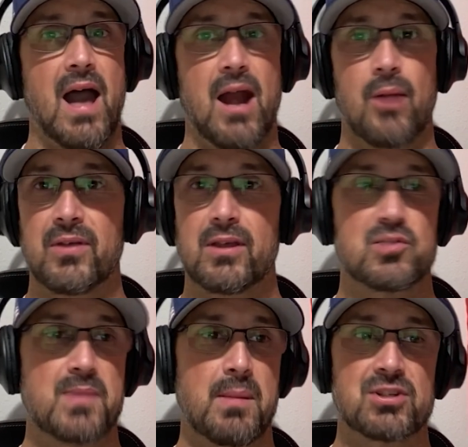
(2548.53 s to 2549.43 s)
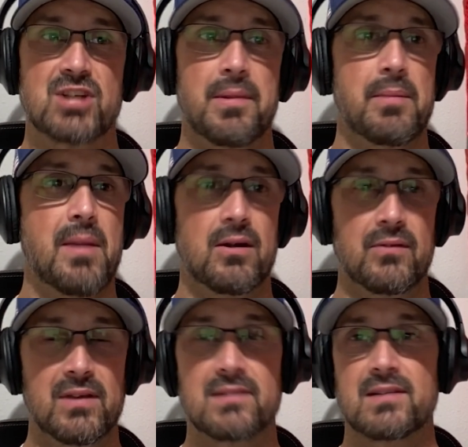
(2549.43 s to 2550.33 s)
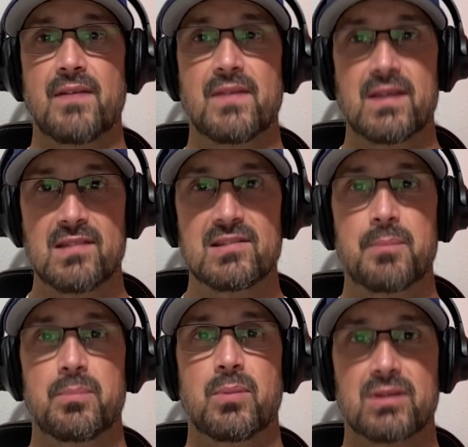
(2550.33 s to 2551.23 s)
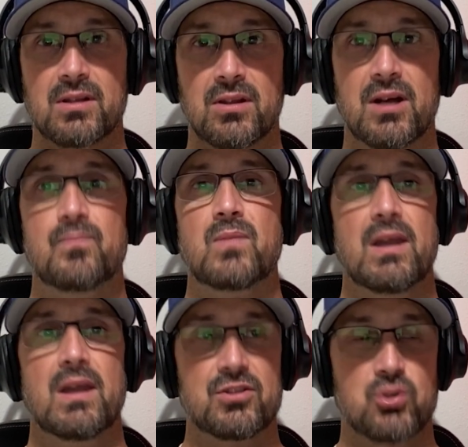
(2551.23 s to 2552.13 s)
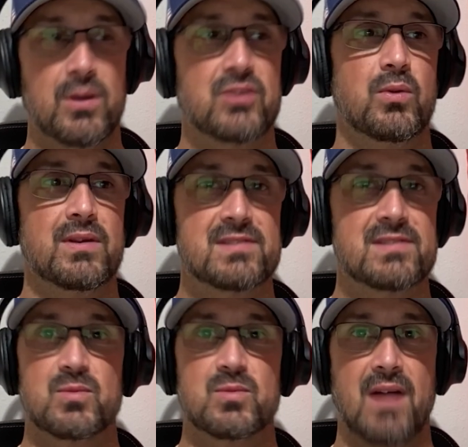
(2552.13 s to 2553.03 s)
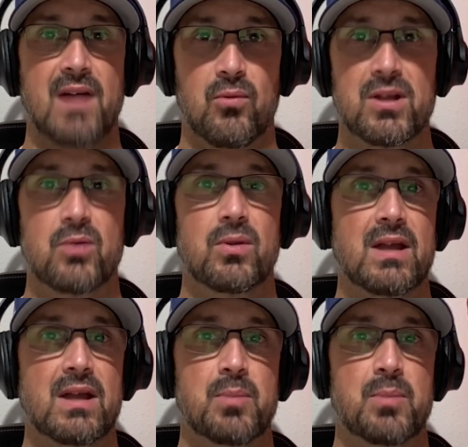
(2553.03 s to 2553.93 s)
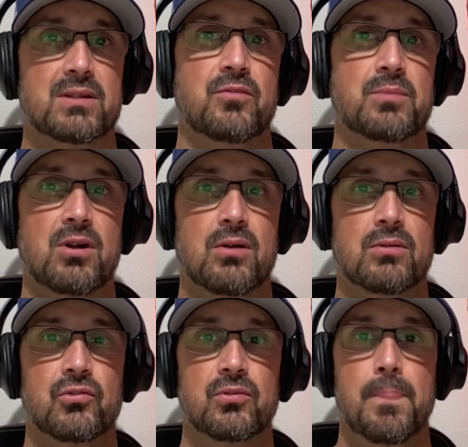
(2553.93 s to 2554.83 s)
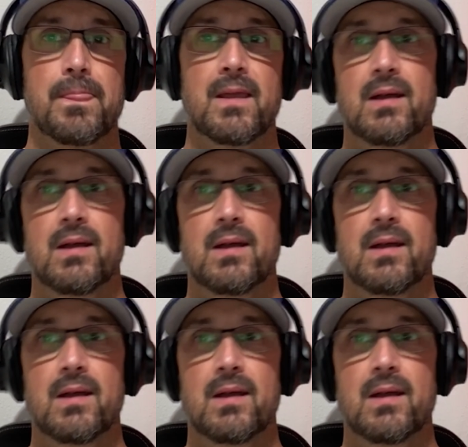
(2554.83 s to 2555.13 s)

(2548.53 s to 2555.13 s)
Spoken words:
I don't think he'll spend much time in the minor leagues. I think he's up with the club in 2026, but I really, really like the pick there from the Cardinals.